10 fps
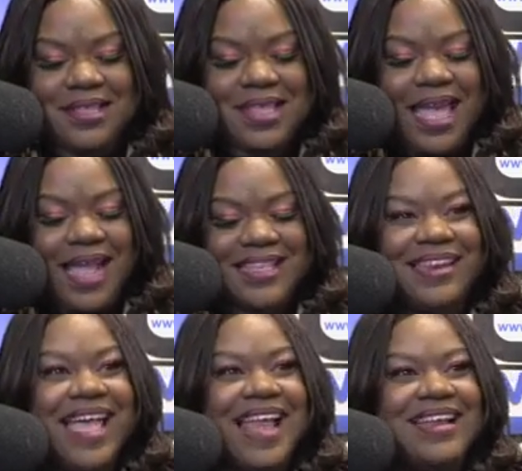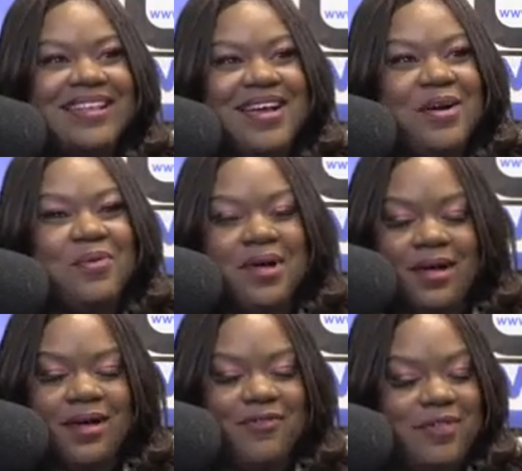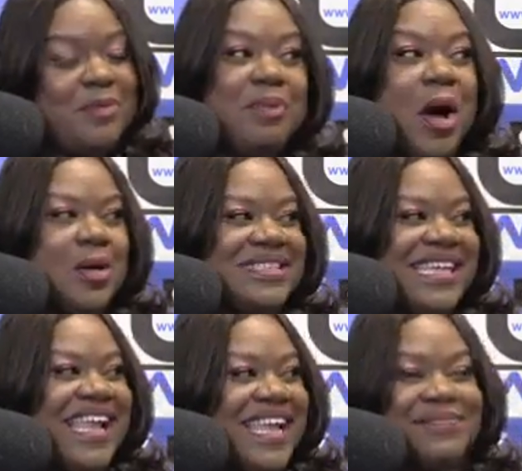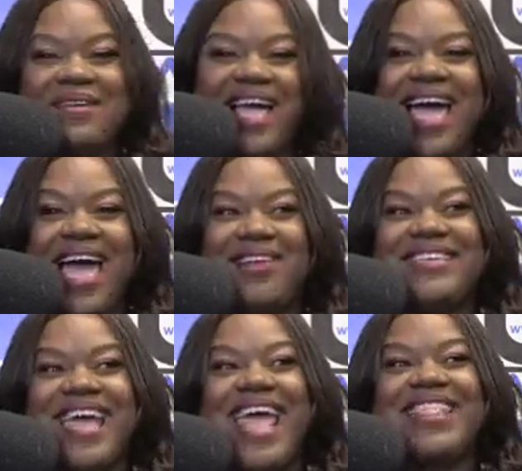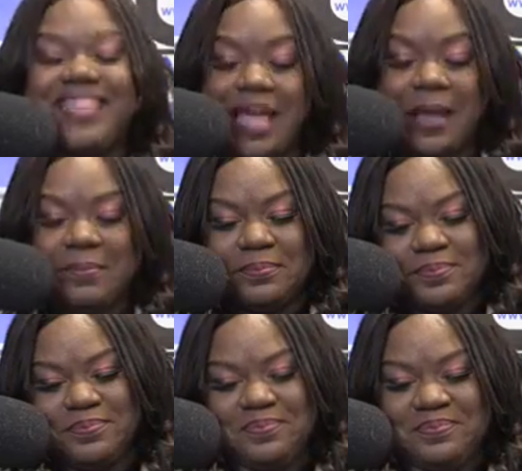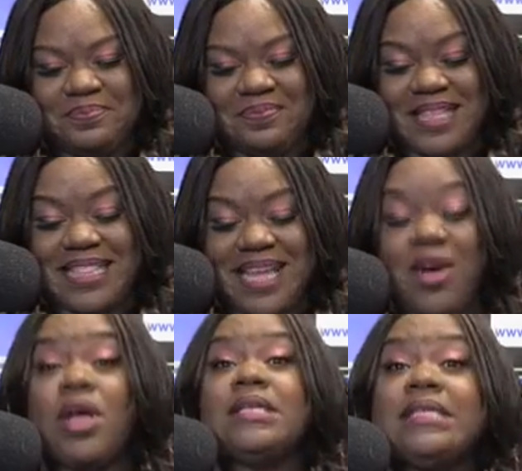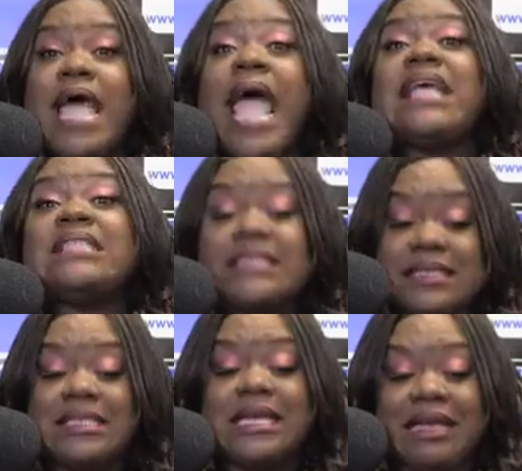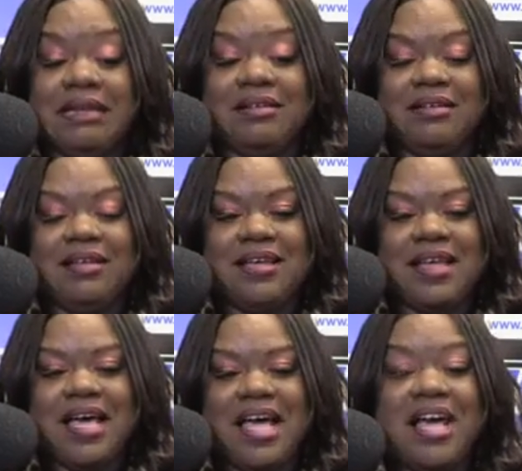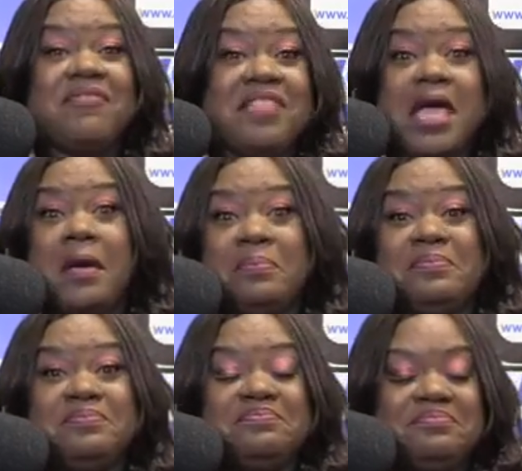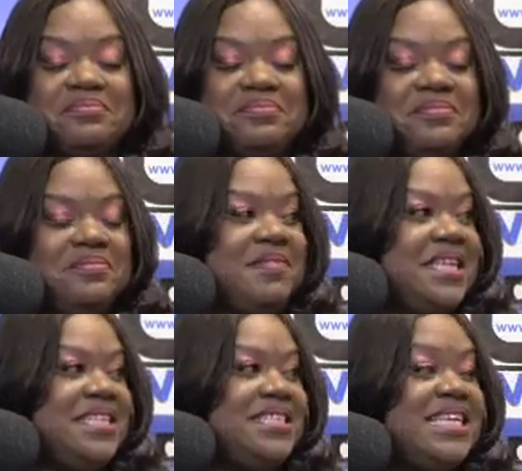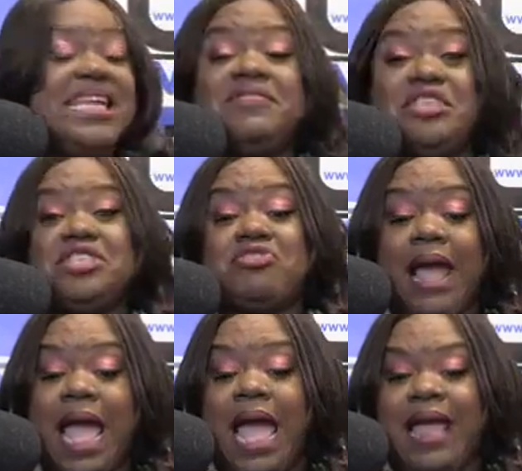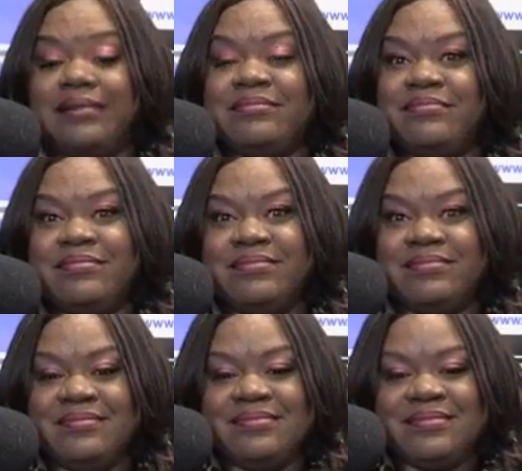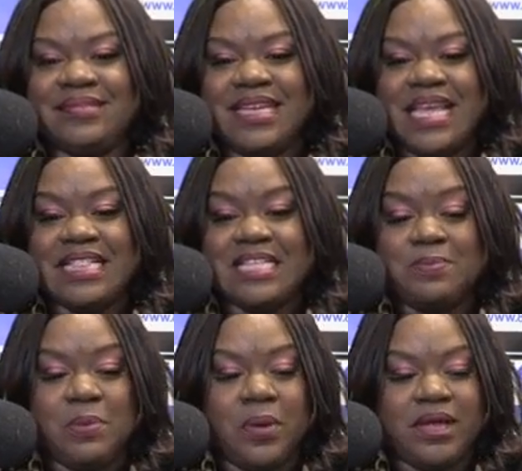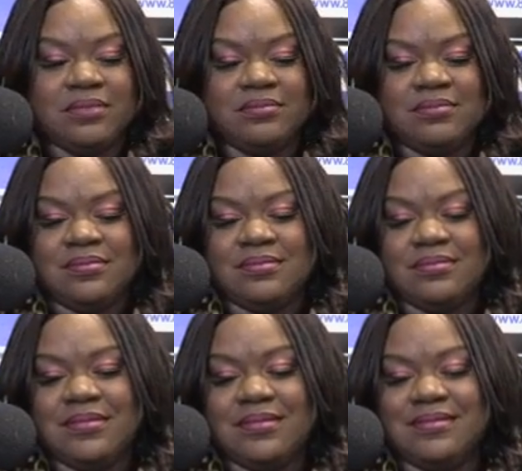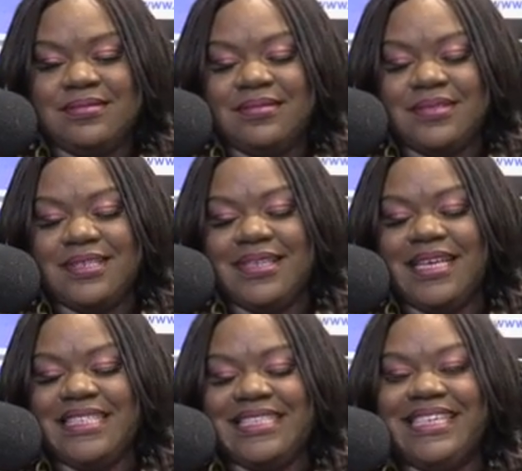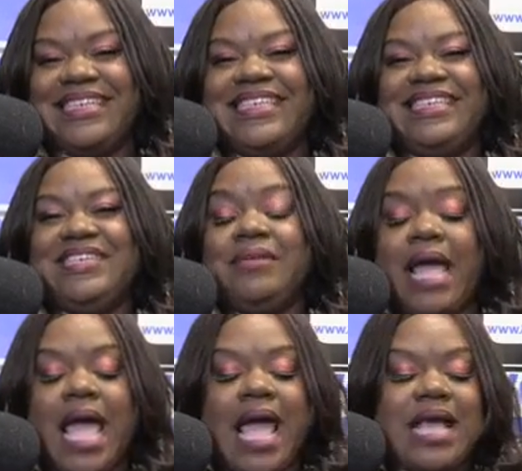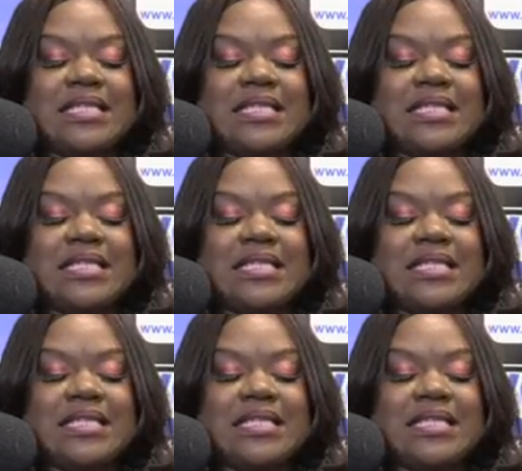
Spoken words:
Acting like a football team. How dare them? The audacity of them to even try it at this point. Listen, you guys,